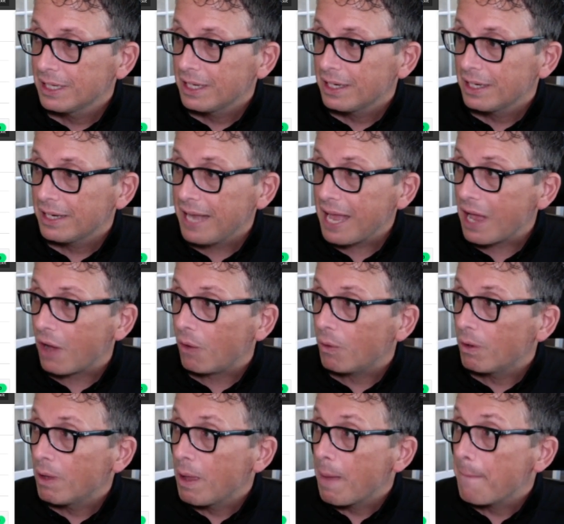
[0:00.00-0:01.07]
Now,
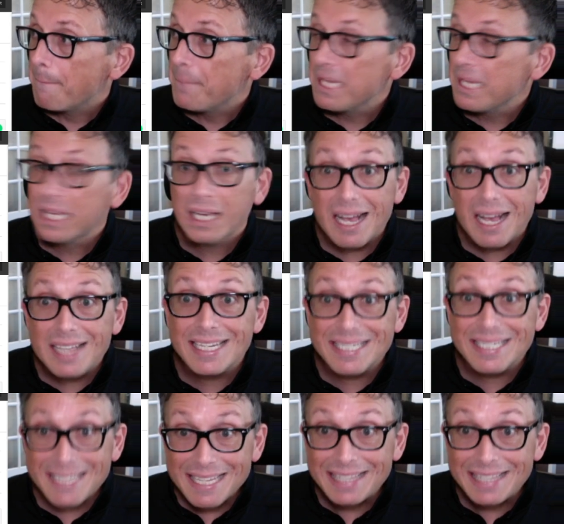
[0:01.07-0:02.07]
because it did